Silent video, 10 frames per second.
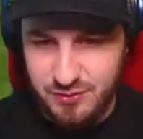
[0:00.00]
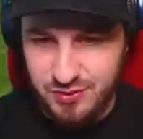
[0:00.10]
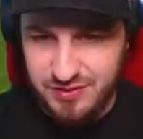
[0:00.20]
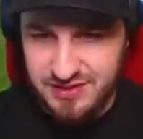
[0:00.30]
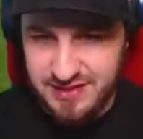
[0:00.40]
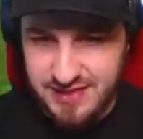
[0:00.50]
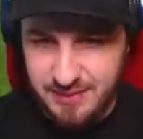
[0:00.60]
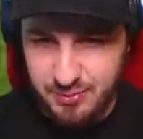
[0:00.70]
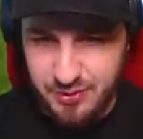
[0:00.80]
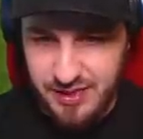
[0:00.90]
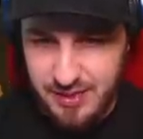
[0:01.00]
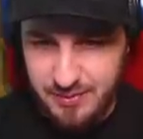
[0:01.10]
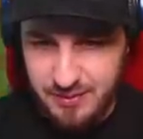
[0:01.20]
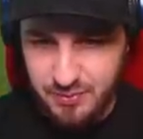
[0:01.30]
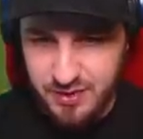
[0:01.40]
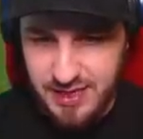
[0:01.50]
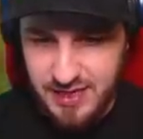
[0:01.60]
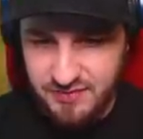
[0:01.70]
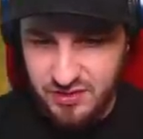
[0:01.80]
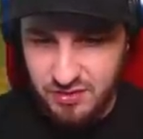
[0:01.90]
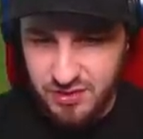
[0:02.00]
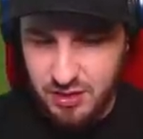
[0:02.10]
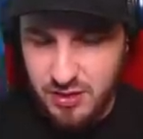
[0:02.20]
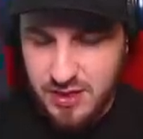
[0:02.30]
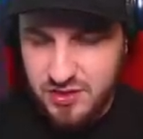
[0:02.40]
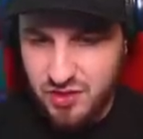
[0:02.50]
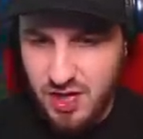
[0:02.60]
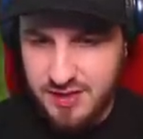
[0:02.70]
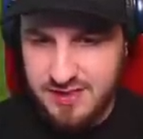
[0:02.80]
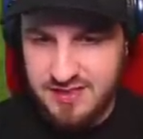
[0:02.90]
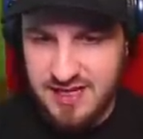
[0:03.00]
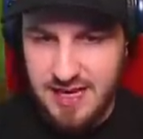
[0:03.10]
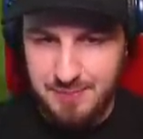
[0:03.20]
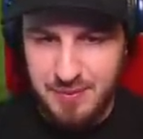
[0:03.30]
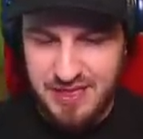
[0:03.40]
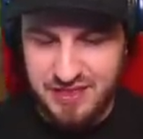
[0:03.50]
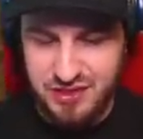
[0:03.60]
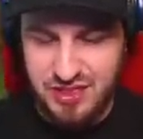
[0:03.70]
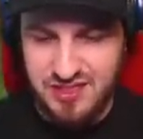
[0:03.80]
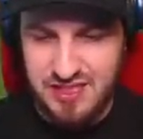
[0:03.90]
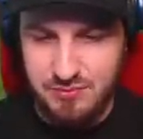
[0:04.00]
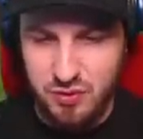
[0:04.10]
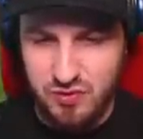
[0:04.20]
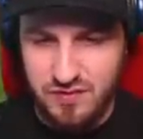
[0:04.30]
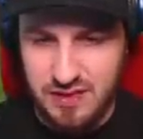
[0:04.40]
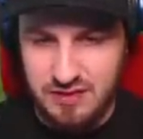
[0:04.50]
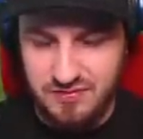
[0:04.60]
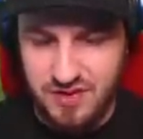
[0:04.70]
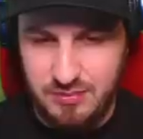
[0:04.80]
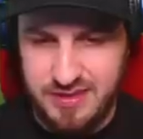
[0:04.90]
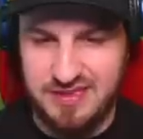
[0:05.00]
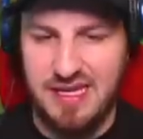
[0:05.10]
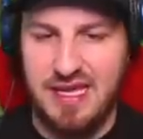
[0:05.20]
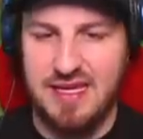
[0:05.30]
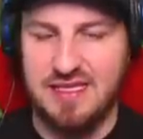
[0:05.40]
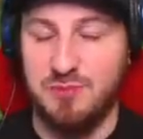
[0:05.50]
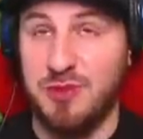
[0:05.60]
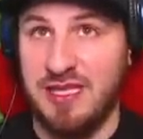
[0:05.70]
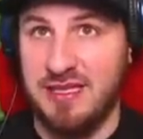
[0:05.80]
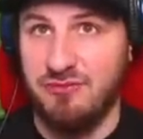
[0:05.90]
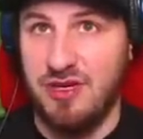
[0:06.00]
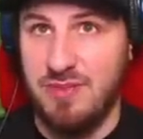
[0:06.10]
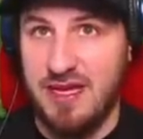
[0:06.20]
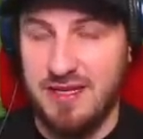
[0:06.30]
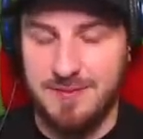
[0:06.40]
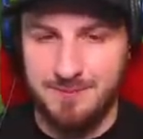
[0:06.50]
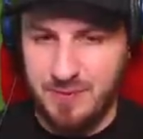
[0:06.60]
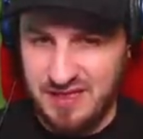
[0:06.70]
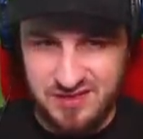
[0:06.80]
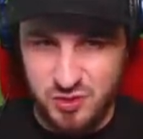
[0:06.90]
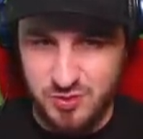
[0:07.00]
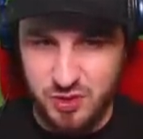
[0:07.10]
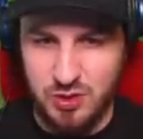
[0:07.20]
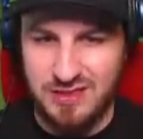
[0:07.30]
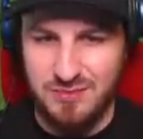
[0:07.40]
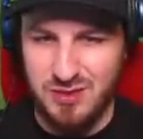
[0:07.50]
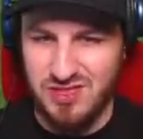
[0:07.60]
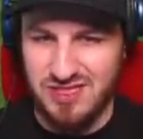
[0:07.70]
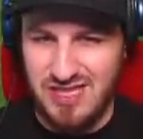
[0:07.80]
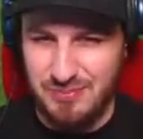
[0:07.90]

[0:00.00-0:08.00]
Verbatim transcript: futuristic and pretty epic, but if you don't know, Tron is an epic Disney movie from like the 80s, but then they remade it, and it's super cool, and the music is